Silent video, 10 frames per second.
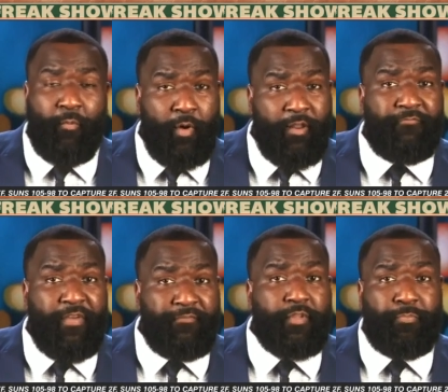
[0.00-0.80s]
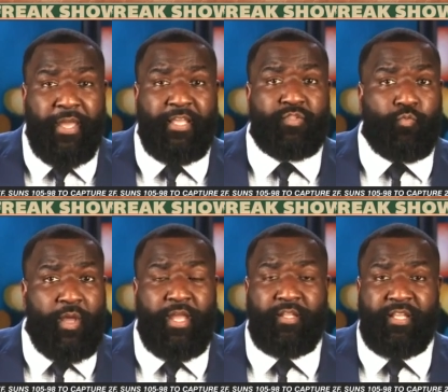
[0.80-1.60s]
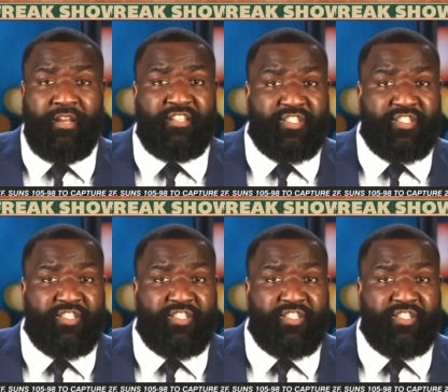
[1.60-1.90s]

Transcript: with a 50-piece wing dinner